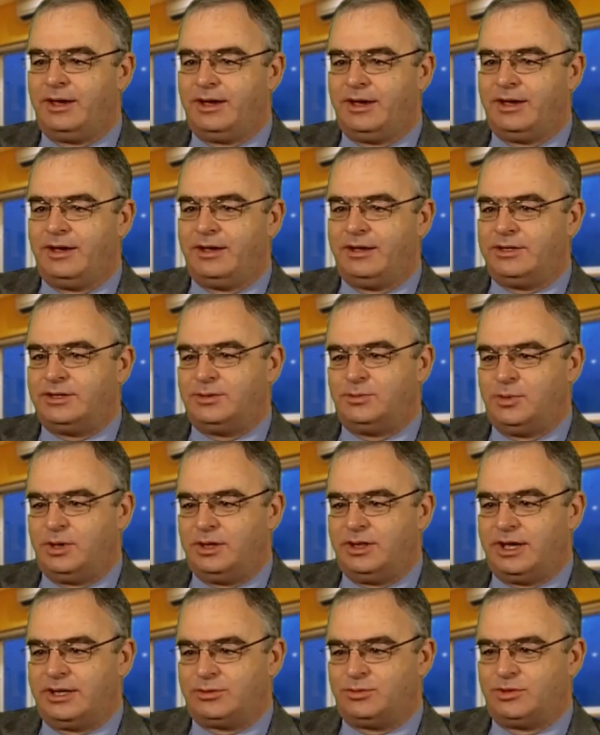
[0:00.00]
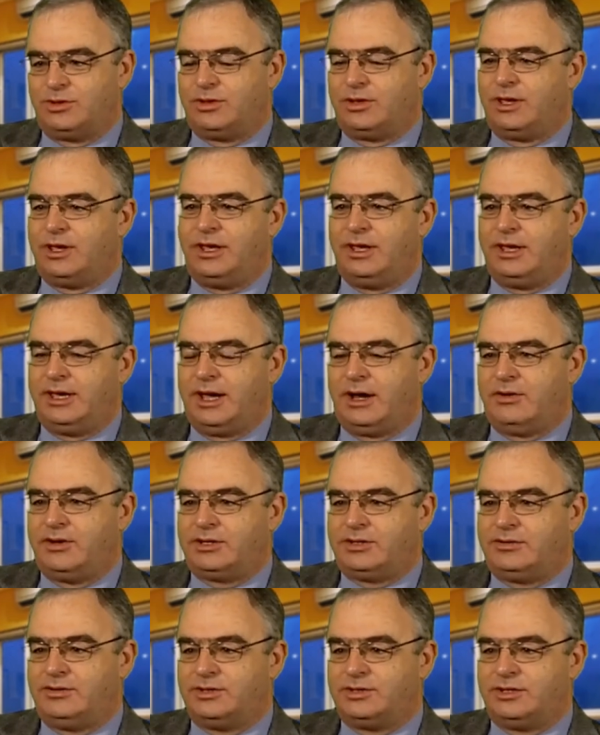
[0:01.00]
And to me, that's one of the key
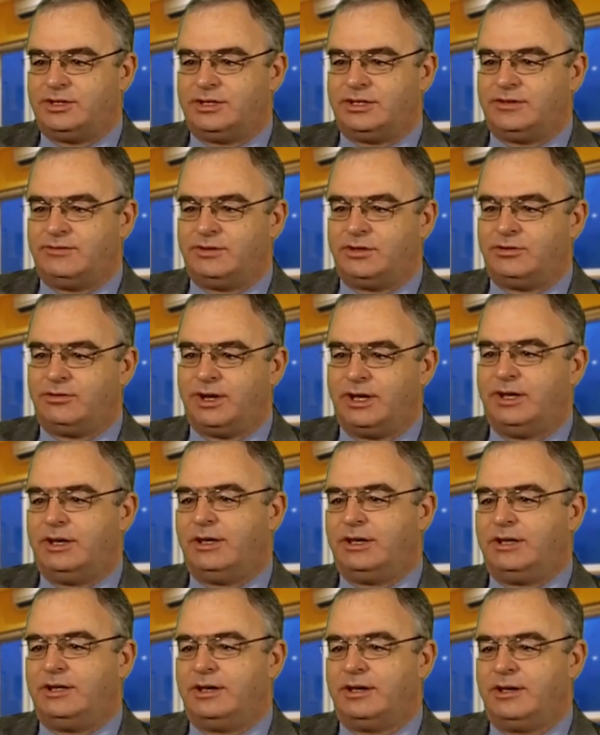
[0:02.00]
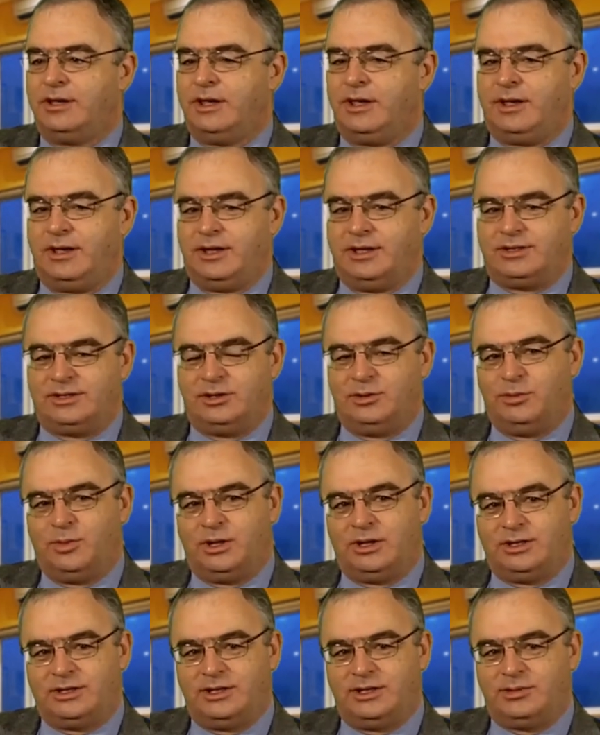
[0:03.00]
characteristics of a great leader, is the
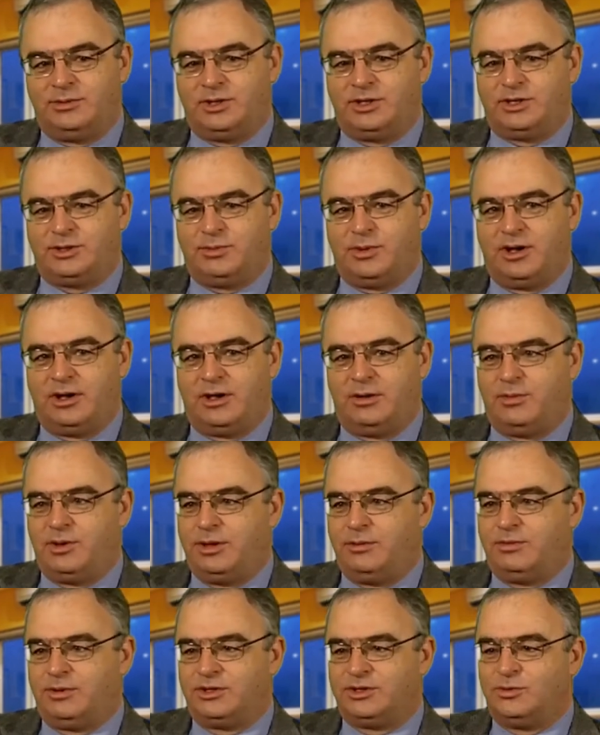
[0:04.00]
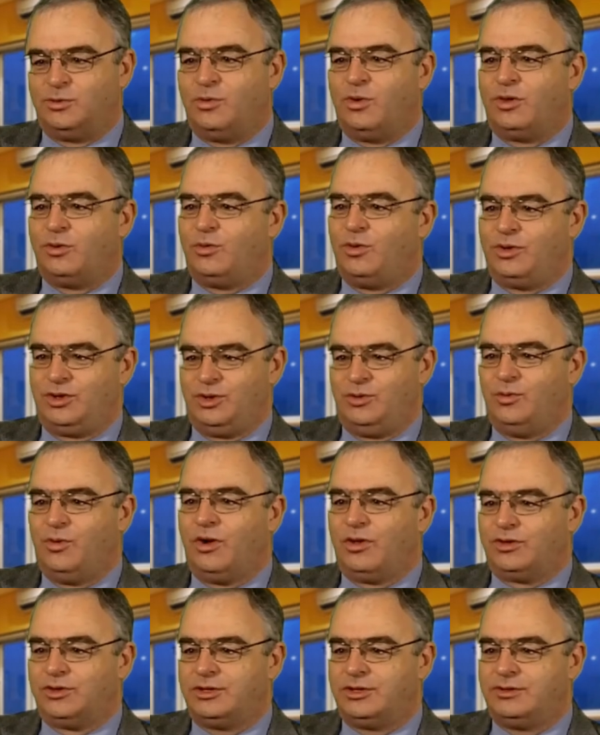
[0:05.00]
ability to inspire people to want what you
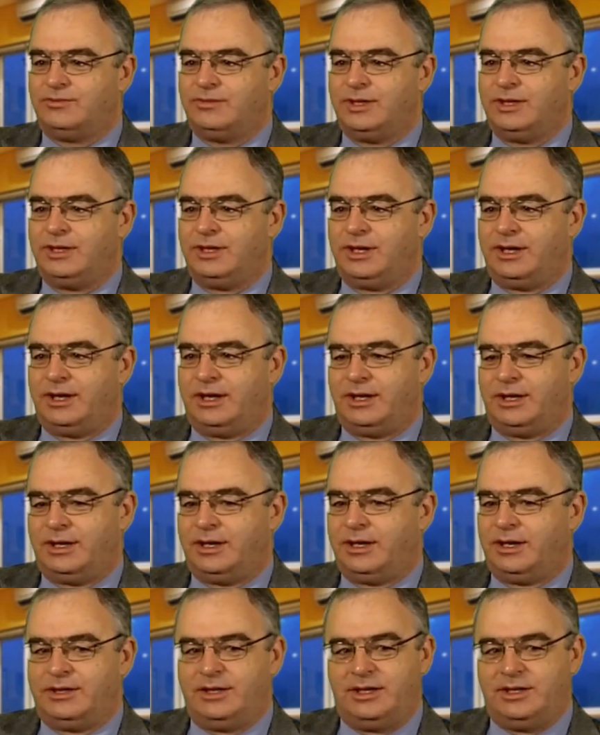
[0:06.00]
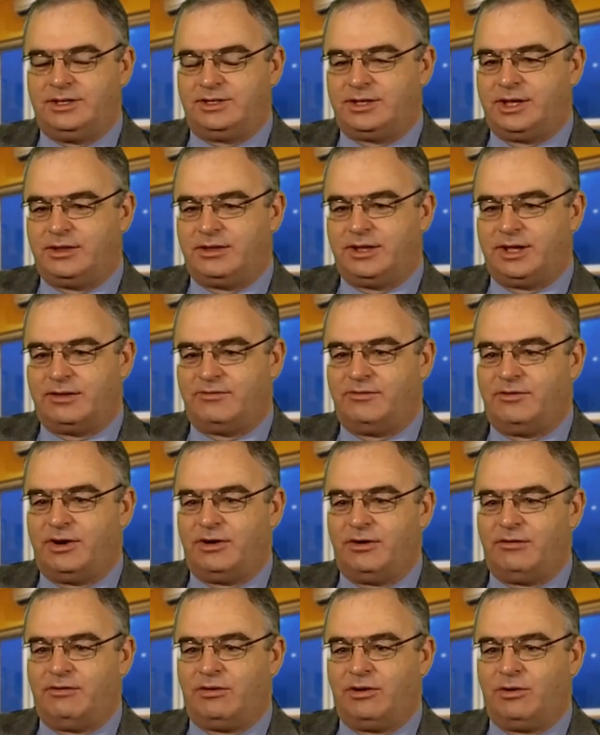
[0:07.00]
want. And he's done that
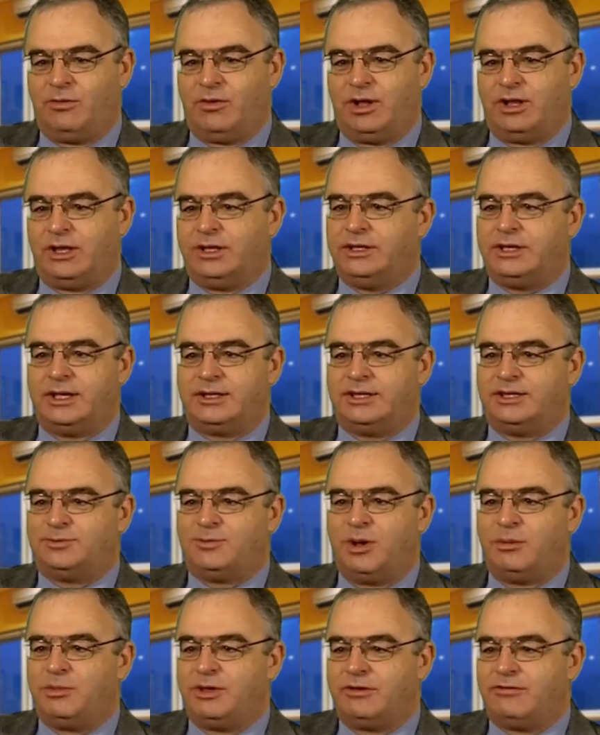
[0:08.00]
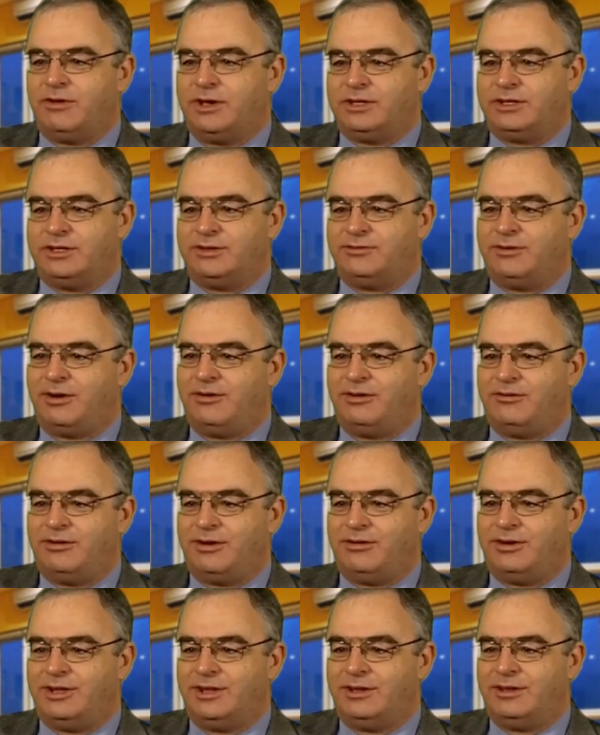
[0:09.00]
very, very well. And yet his public face is very,
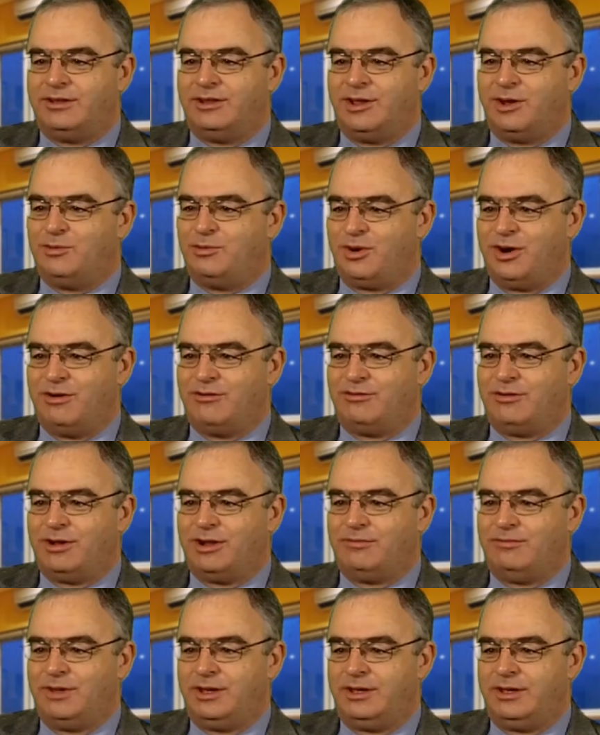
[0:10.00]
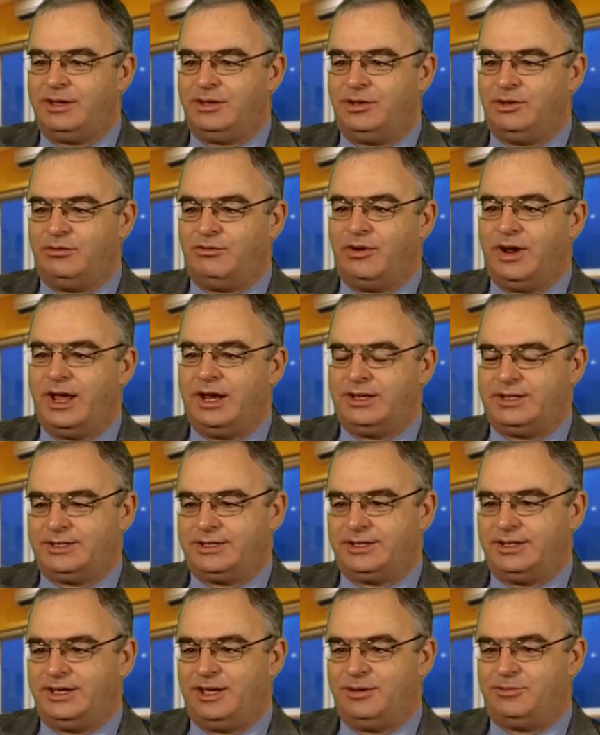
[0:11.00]
very low profile. You rarely
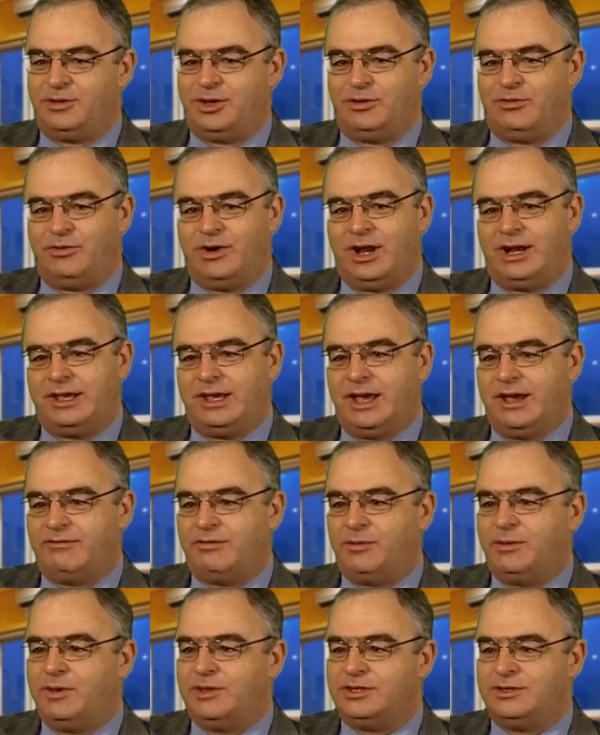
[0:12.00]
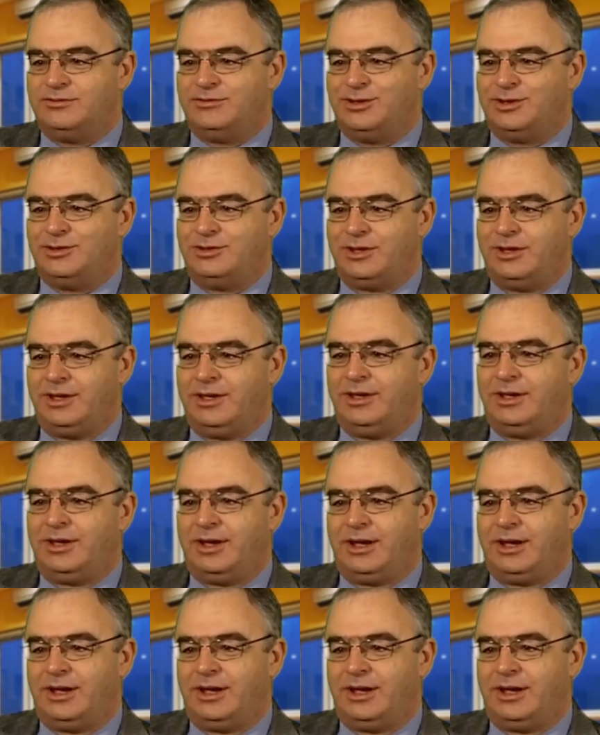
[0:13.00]
see him, you rarely have him interviewed.